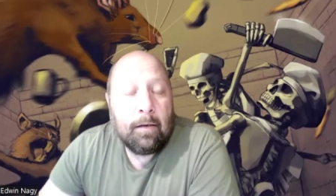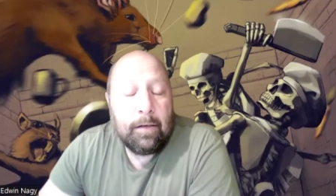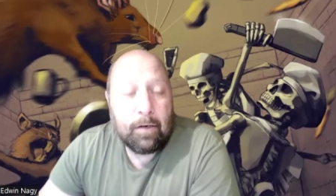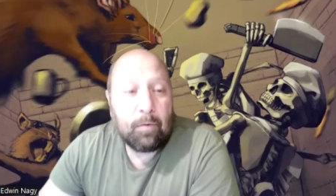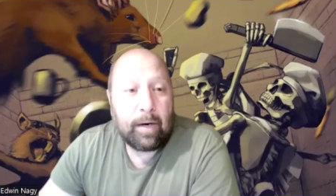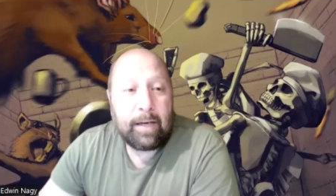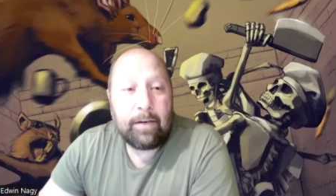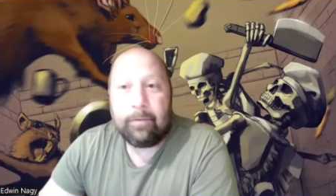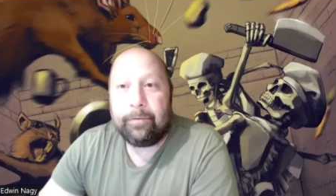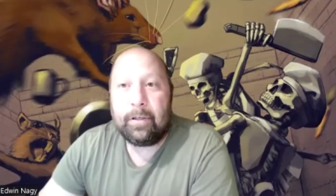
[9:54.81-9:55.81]
you know, write
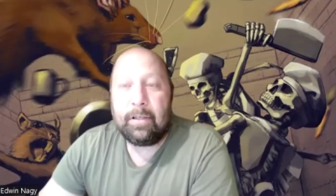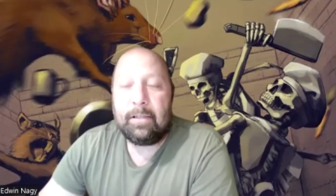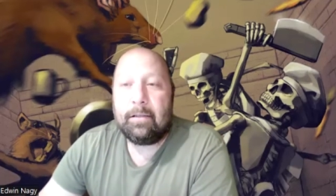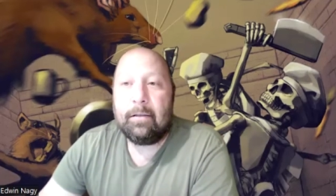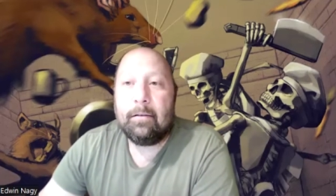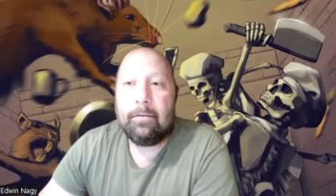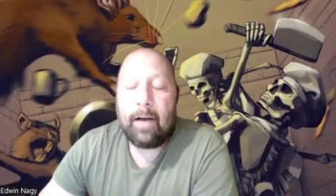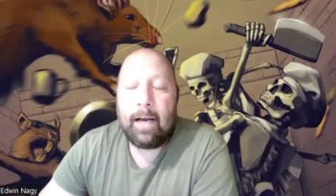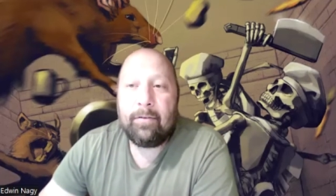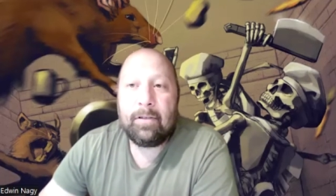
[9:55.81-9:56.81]
your first
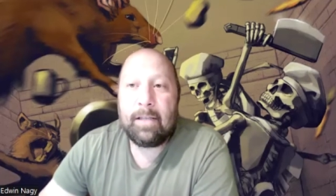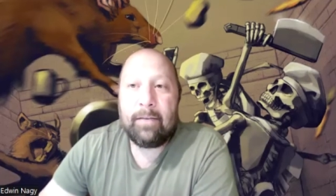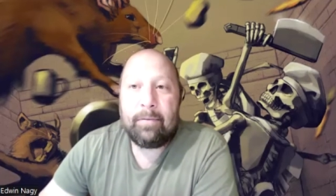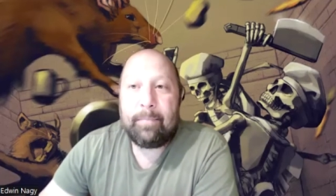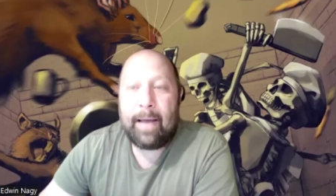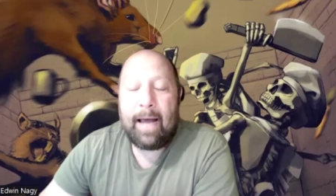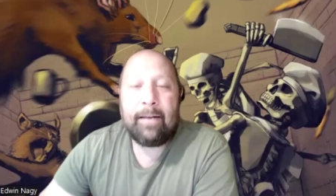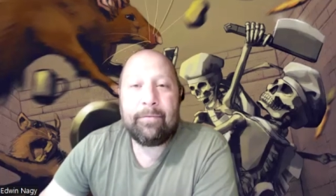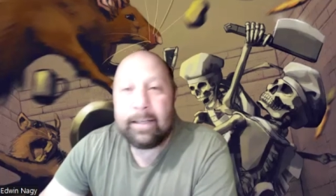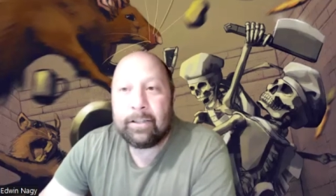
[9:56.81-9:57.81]
five or seven bad
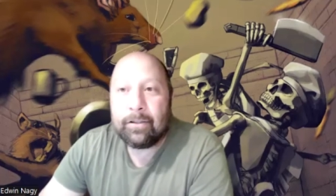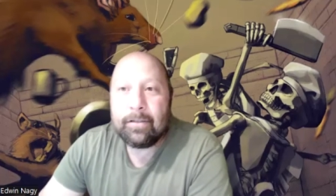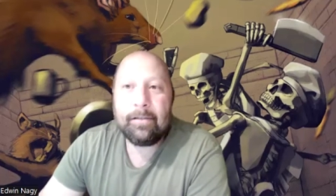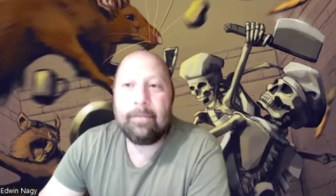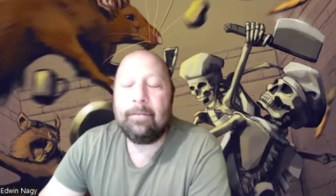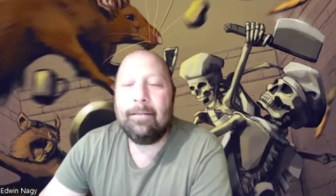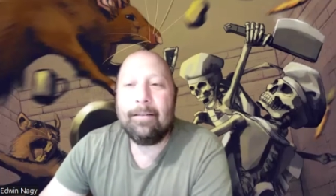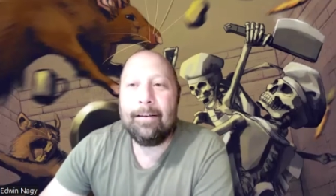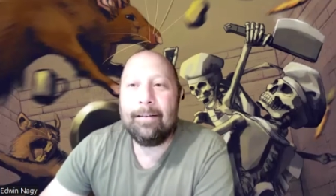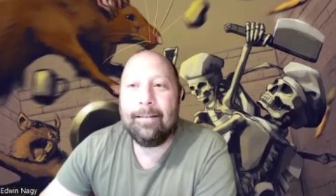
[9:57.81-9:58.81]
adventures,
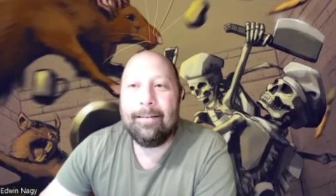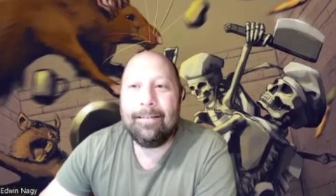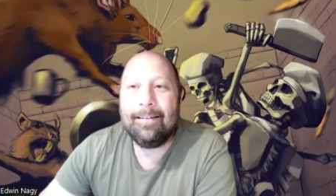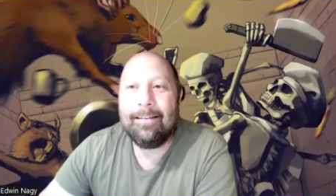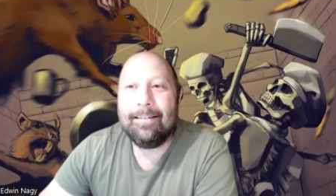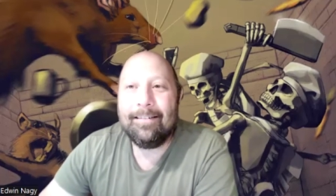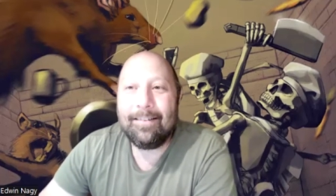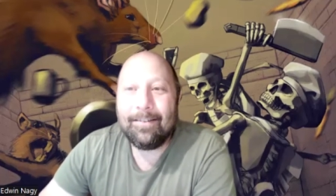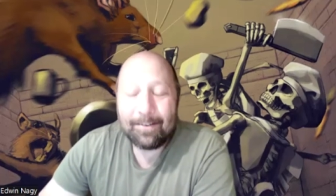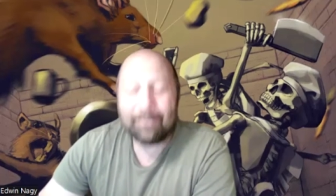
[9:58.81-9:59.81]
and then, uh,
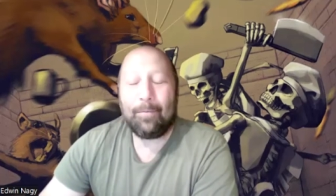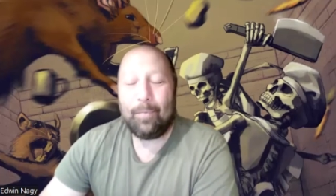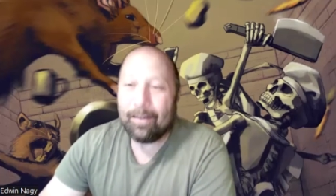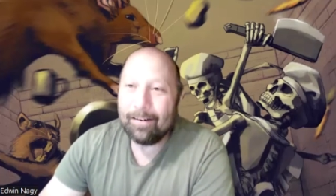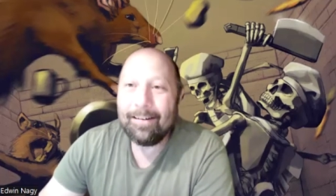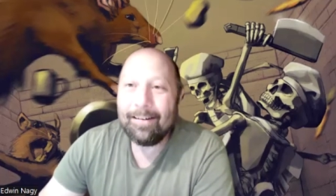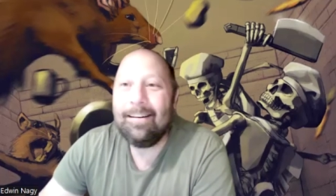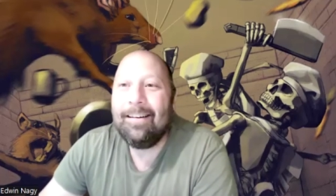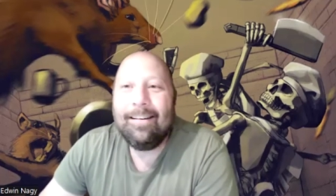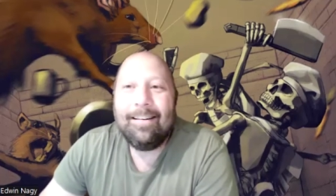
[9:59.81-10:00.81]
you know, they'll get better
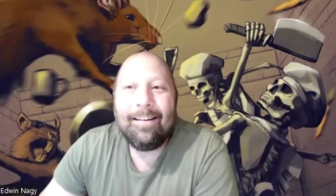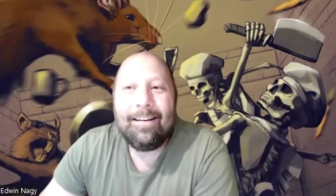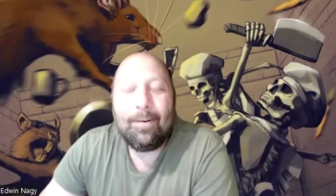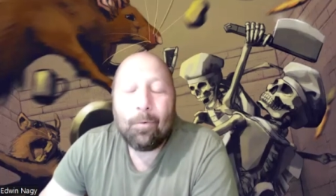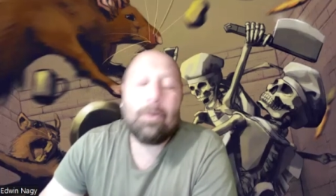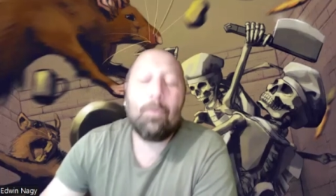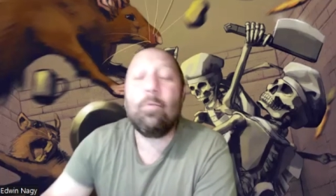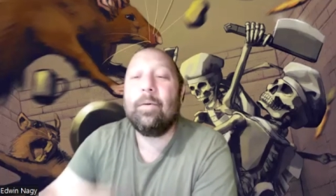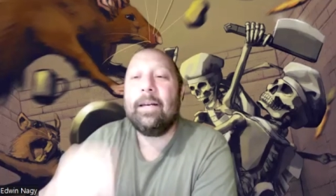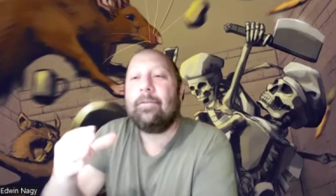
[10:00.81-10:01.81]
uh, or
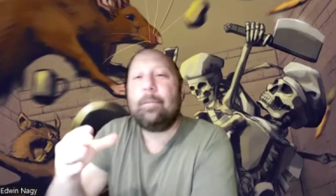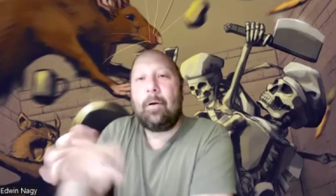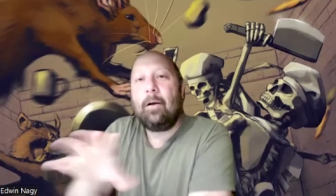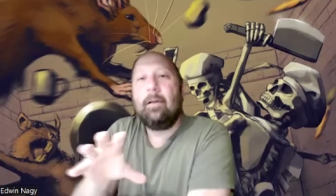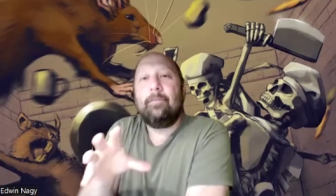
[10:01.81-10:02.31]
or whatever part of